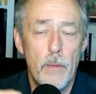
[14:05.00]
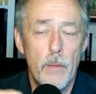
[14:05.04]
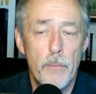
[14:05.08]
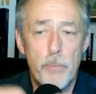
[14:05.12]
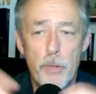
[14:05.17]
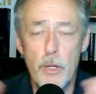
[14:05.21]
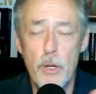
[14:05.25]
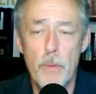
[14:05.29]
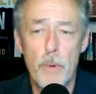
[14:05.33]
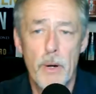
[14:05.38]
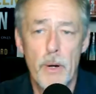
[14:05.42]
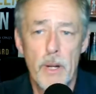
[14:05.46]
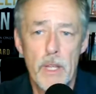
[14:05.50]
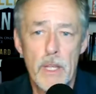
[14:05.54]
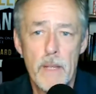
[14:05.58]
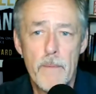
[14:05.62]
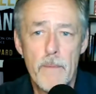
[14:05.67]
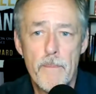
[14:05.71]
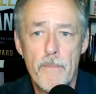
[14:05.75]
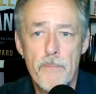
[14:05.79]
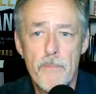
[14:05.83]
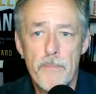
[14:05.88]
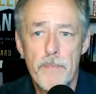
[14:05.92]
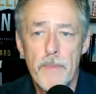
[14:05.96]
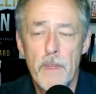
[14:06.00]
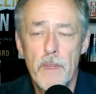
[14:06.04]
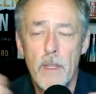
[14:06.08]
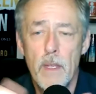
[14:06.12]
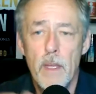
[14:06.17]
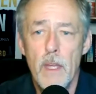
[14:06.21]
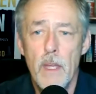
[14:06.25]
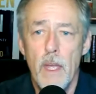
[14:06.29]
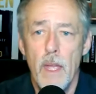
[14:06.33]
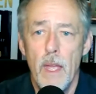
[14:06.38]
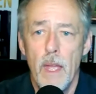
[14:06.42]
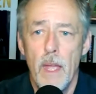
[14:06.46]
puberty,
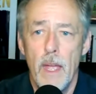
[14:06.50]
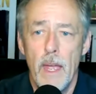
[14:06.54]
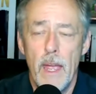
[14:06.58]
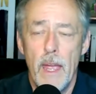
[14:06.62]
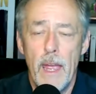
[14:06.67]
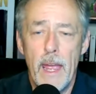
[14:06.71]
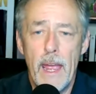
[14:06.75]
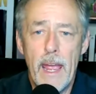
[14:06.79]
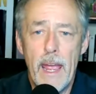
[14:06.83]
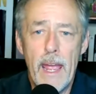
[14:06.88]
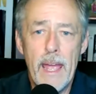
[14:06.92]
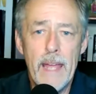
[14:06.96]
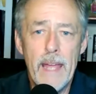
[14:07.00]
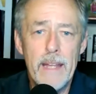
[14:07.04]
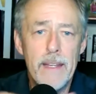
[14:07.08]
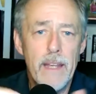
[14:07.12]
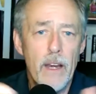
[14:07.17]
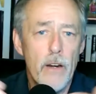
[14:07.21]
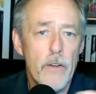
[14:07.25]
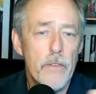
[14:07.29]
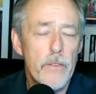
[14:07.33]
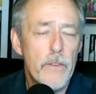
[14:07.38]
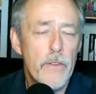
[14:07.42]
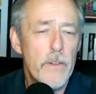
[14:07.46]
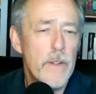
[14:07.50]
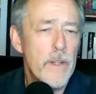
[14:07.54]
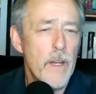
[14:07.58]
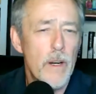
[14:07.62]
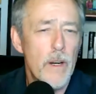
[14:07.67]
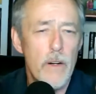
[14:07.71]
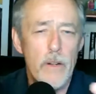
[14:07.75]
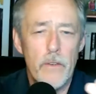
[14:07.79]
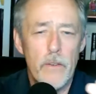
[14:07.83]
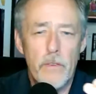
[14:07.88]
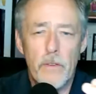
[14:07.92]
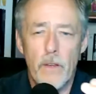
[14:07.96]
and
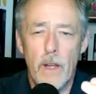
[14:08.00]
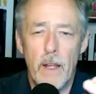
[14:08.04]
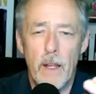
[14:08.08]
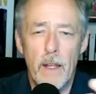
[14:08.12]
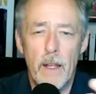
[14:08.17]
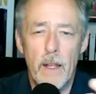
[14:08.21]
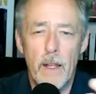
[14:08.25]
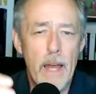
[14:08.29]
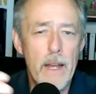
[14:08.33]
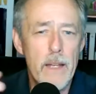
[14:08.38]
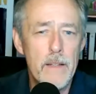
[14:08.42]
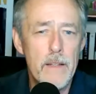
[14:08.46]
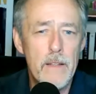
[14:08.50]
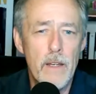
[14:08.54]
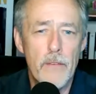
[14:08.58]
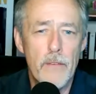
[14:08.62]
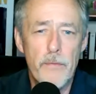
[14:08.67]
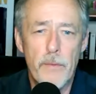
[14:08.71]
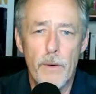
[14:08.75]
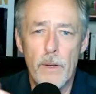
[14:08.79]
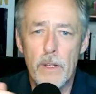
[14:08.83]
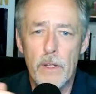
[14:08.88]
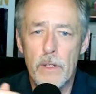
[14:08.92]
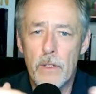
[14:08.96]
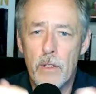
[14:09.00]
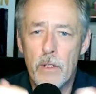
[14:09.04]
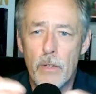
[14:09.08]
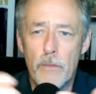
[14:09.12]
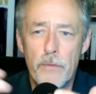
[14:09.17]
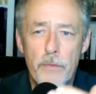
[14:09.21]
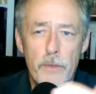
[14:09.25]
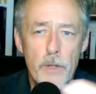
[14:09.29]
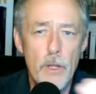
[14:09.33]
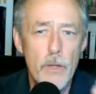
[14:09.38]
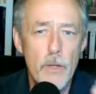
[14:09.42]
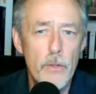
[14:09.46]
there's a lot of different
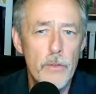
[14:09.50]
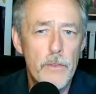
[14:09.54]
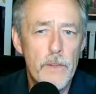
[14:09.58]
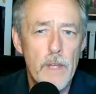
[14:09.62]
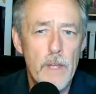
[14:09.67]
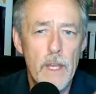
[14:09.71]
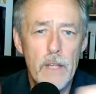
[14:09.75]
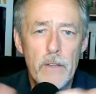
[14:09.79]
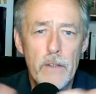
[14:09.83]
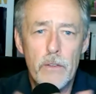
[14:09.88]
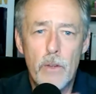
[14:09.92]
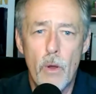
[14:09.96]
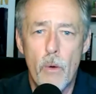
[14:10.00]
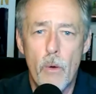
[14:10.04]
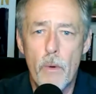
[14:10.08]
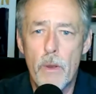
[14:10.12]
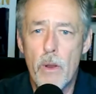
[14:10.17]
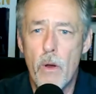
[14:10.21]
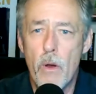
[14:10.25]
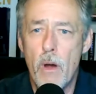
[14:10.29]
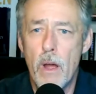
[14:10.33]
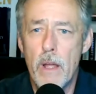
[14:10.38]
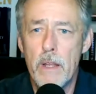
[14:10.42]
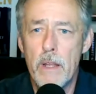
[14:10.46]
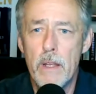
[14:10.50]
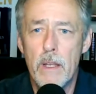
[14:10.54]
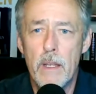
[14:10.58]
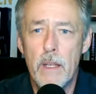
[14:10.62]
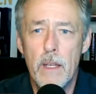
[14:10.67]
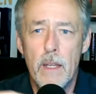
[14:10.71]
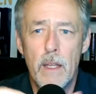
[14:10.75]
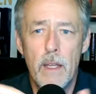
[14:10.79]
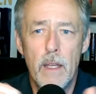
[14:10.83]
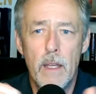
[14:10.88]
confused things going on,